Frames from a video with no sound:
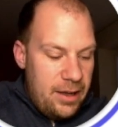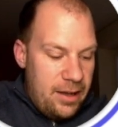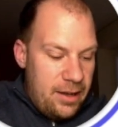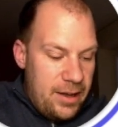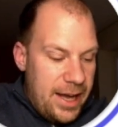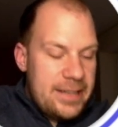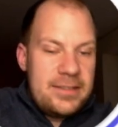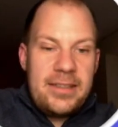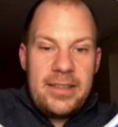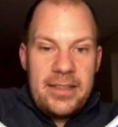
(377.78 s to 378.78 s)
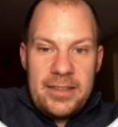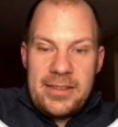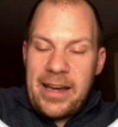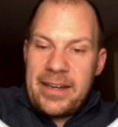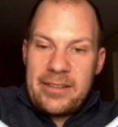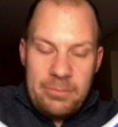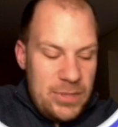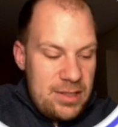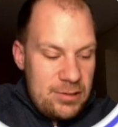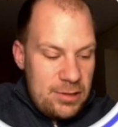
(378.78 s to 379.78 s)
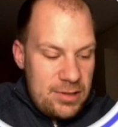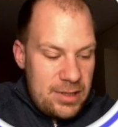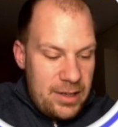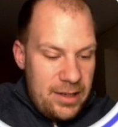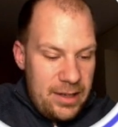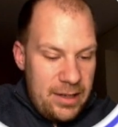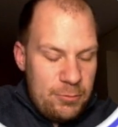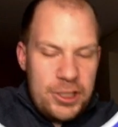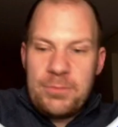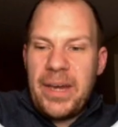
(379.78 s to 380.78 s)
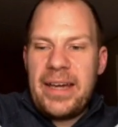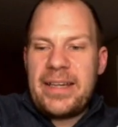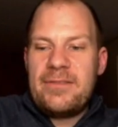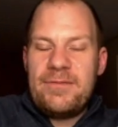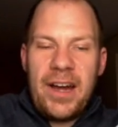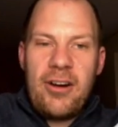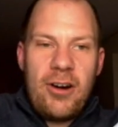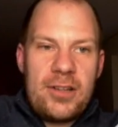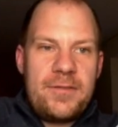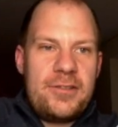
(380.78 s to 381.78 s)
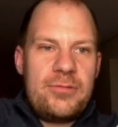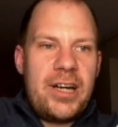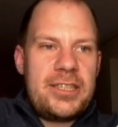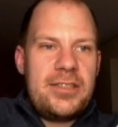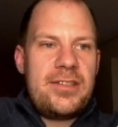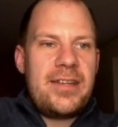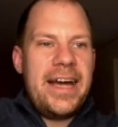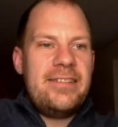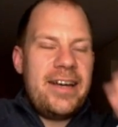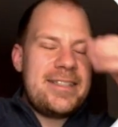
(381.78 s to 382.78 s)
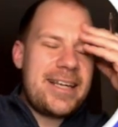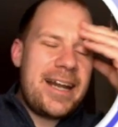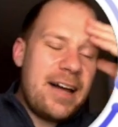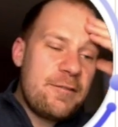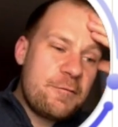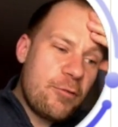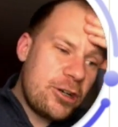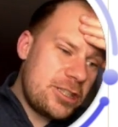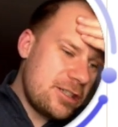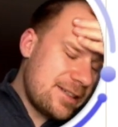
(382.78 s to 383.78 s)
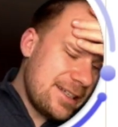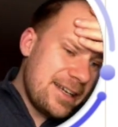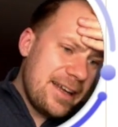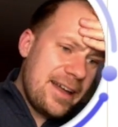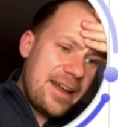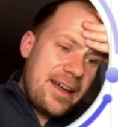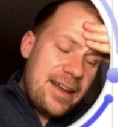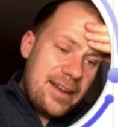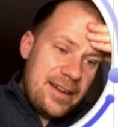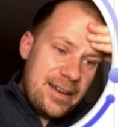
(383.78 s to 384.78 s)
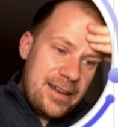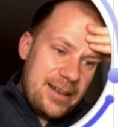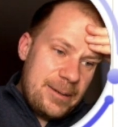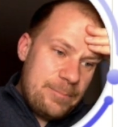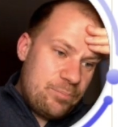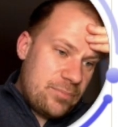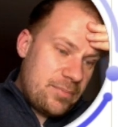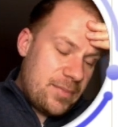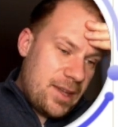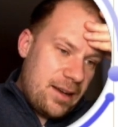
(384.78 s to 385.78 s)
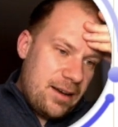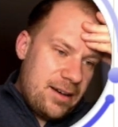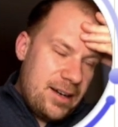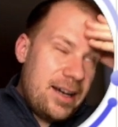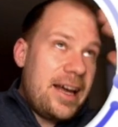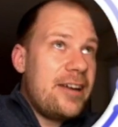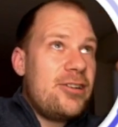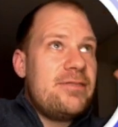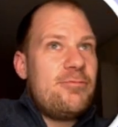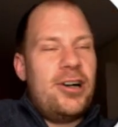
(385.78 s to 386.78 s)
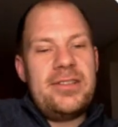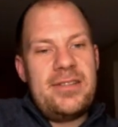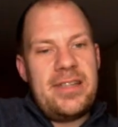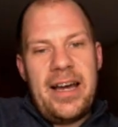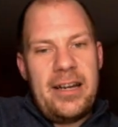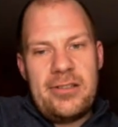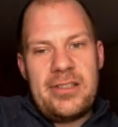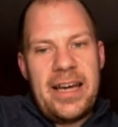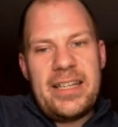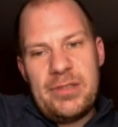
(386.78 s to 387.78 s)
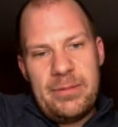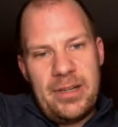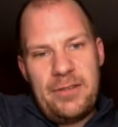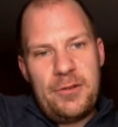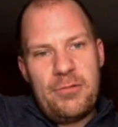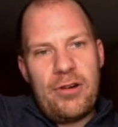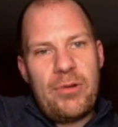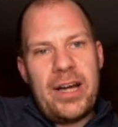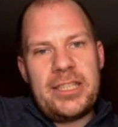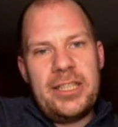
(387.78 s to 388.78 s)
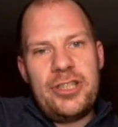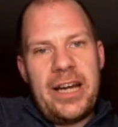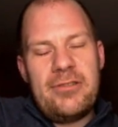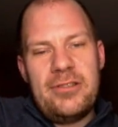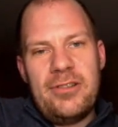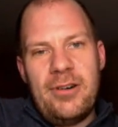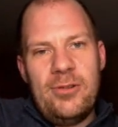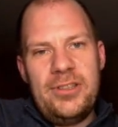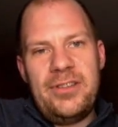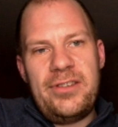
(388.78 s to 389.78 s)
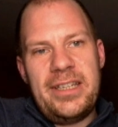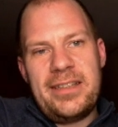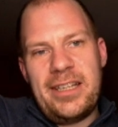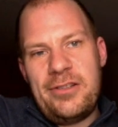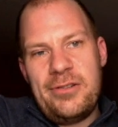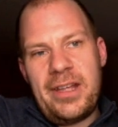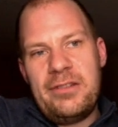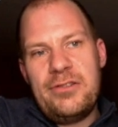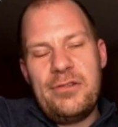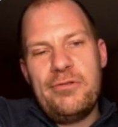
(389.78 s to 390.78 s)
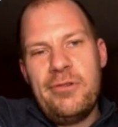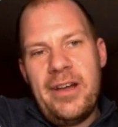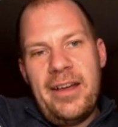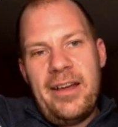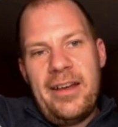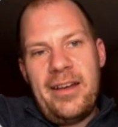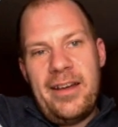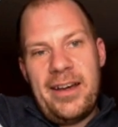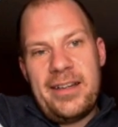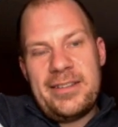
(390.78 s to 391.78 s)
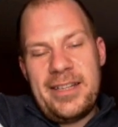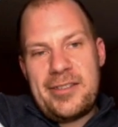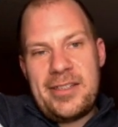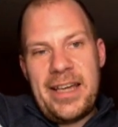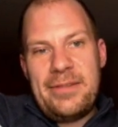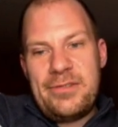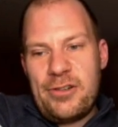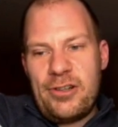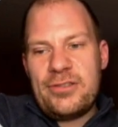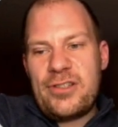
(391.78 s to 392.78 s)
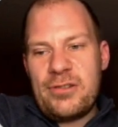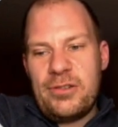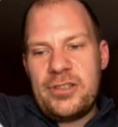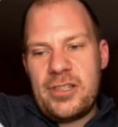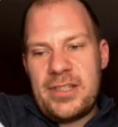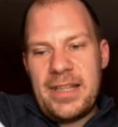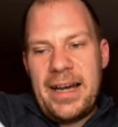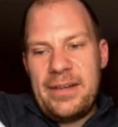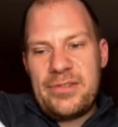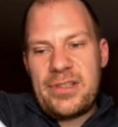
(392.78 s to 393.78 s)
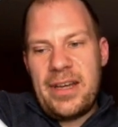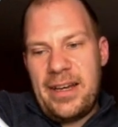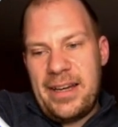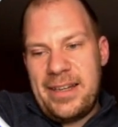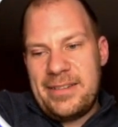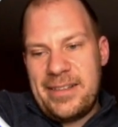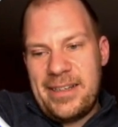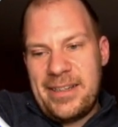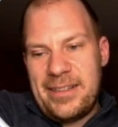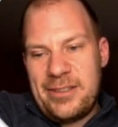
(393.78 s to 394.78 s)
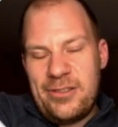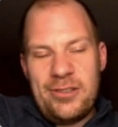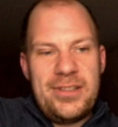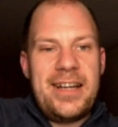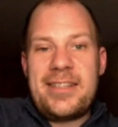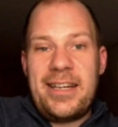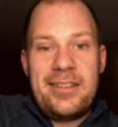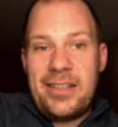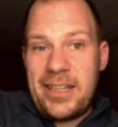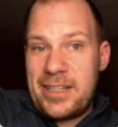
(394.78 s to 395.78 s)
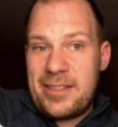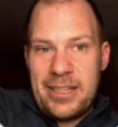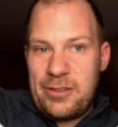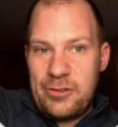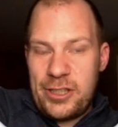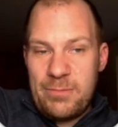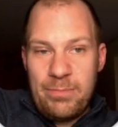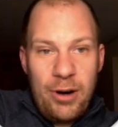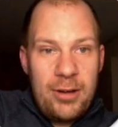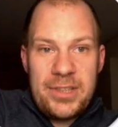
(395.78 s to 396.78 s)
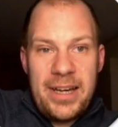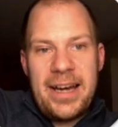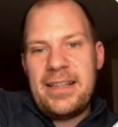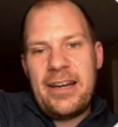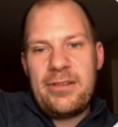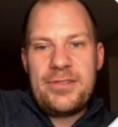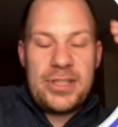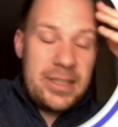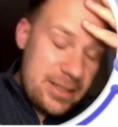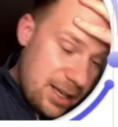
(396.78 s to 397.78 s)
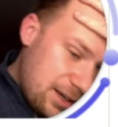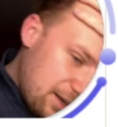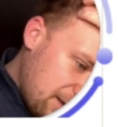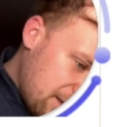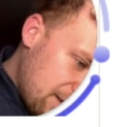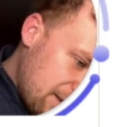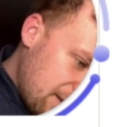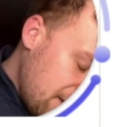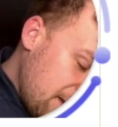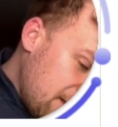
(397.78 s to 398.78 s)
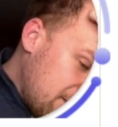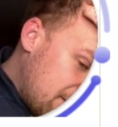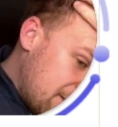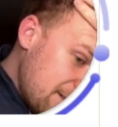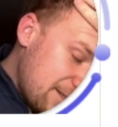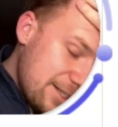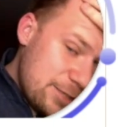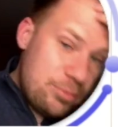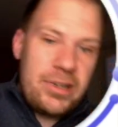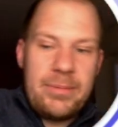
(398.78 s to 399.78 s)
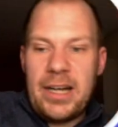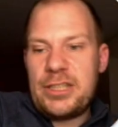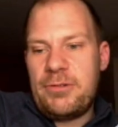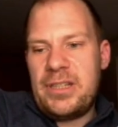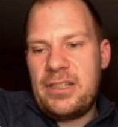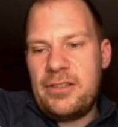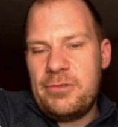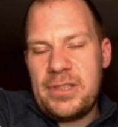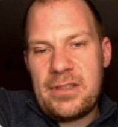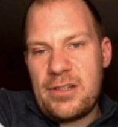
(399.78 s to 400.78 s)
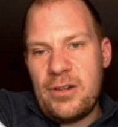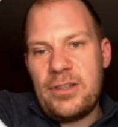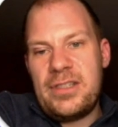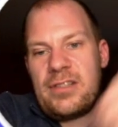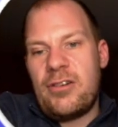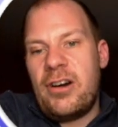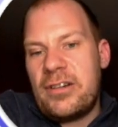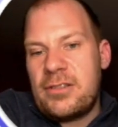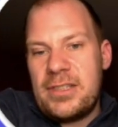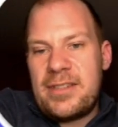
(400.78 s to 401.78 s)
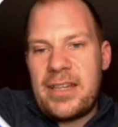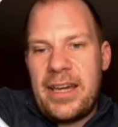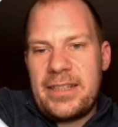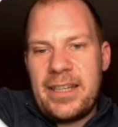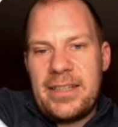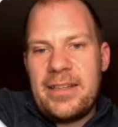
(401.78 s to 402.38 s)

anti-tank missiles, which make it very hard for the Russians to advance. And unfortunately, I don't even want to say understandably, but if you were a Russian general, the only thing that you can do that saves your soldiers' lives and does anything is that you just bomb the hell out of cities, and this is pretty much what they're doing. So this article is saying that